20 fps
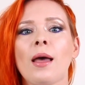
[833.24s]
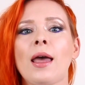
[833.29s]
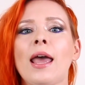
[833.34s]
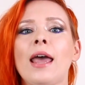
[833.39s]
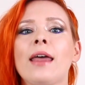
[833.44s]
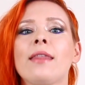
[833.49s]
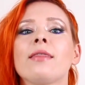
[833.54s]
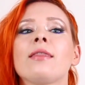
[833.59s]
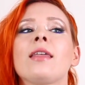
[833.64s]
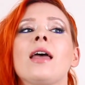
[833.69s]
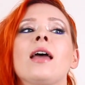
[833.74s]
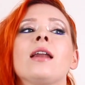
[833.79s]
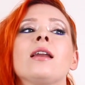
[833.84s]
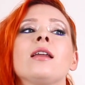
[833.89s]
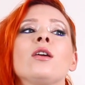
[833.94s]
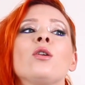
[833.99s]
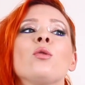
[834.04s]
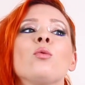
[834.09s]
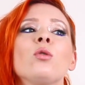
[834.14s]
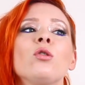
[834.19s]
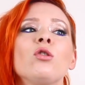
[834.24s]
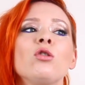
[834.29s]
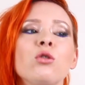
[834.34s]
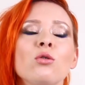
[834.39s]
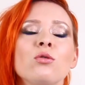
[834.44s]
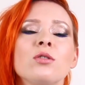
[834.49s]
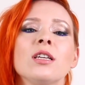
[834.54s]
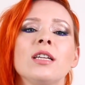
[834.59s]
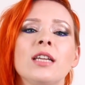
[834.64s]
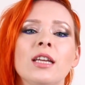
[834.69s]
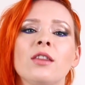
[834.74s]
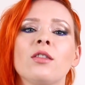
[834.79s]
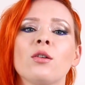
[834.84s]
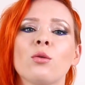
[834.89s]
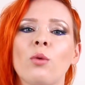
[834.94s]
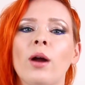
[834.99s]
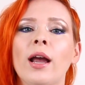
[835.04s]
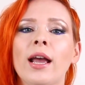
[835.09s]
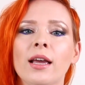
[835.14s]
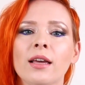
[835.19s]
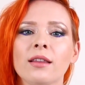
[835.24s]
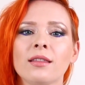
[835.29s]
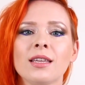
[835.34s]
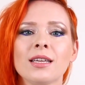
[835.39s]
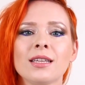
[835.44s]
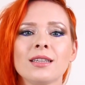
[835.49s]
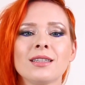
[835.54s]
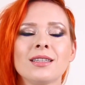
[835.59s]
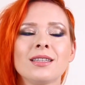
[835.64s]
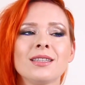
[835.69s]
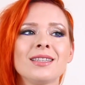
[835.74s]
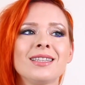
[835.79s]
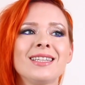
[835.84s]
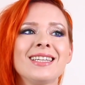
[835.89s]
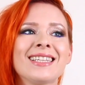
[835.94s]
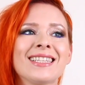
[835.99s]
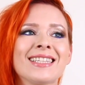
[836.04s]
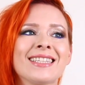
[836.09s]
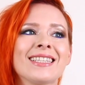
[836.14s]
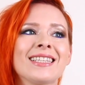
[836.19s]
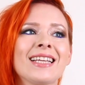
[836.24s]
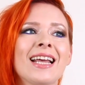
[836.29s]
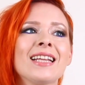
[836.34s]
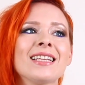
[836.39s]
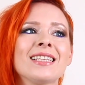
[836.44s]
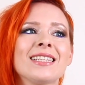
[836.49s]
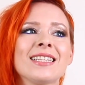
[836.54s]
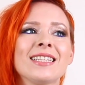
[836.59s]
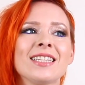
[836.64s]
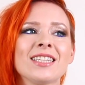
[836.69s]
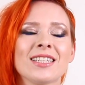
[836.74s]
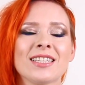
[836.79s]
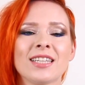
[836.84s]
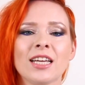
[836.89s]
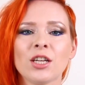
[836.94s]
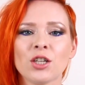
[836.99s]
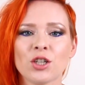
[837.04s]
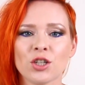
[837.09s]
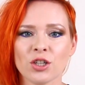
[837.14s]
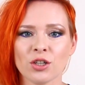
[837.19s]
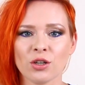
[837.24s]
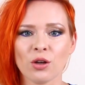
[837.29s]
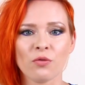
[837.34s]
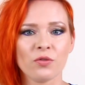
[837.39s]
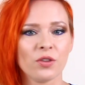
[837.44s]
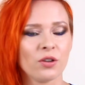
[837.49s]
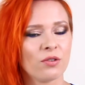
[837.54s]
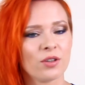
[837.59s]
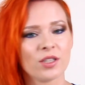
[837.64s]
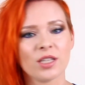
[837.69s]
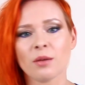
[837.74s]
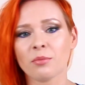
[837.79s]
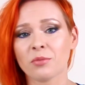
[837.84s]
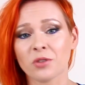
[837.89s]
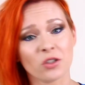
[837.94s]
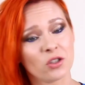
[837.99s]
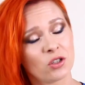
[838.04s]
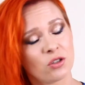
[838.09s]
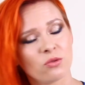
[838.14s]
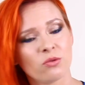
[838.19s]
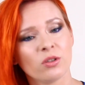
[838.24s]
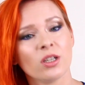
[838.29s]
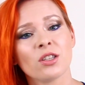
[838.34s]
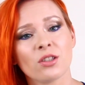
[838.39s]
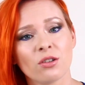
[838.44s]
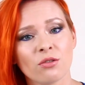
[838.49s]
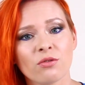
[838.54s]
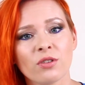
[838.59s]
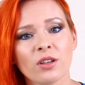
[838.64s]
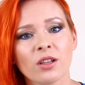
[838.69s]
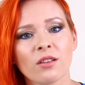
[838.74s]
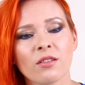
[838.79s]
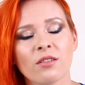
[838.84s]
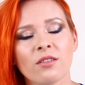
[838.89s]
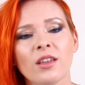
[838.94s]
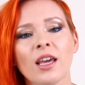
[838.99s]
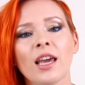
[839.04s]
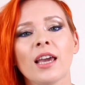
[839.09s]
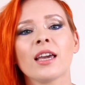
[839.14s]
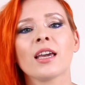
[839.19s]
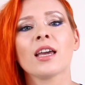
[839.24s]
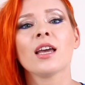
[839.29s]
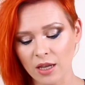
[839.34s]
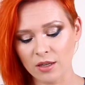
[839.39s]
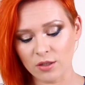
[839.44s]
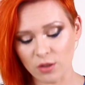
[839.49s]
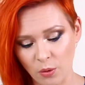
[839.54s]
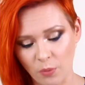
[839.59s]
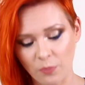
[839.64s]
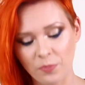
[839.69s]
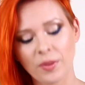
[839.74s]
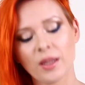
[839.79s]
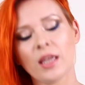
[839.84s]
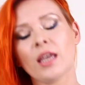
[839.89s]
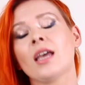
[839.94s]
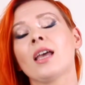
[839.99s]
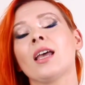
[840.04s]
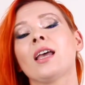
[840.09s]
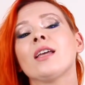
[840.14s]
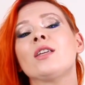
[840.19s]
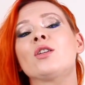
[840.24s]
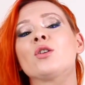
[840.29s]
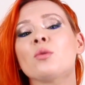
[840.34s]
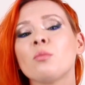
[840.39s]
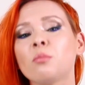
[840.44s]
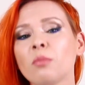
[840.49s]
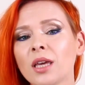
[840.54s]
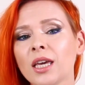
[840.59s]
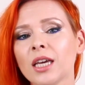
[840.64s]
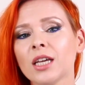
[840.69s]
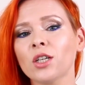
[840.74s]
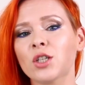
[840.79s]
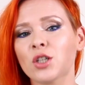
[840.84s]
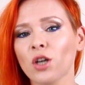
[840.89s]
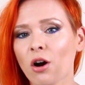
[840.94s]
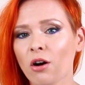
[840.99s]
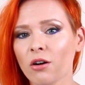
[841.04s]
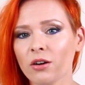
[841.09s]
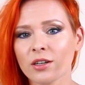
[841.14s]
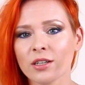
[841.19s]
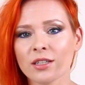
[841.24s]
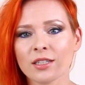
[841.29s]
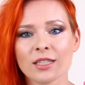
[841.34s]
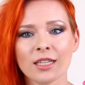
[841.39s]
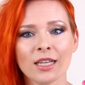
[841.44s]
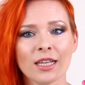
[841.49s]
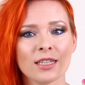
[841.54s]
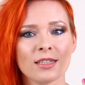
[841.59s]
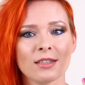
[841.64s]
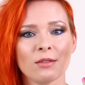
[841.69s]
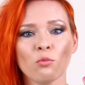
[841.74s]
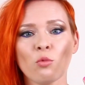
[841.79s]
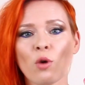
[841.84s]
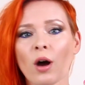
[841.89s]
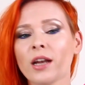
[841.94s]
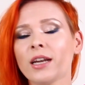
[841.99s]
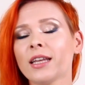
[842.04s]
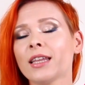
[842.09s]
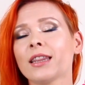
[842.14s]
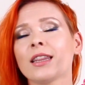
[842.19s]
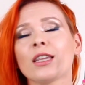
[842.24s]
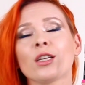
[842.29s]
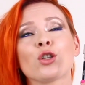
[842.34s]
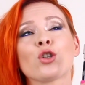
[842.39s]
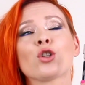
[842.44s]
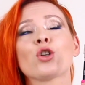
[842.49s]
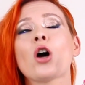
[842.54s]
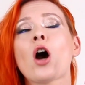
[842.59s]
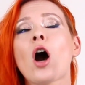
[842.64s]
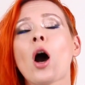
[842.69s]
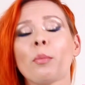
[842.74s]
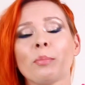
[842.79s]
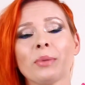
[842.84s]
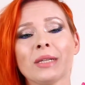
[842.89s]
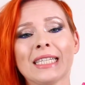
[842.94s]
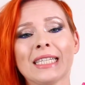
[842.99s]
and then you will lose it either way. The desensitization of the receptors is a real thing. So to me, Tardis is one in the top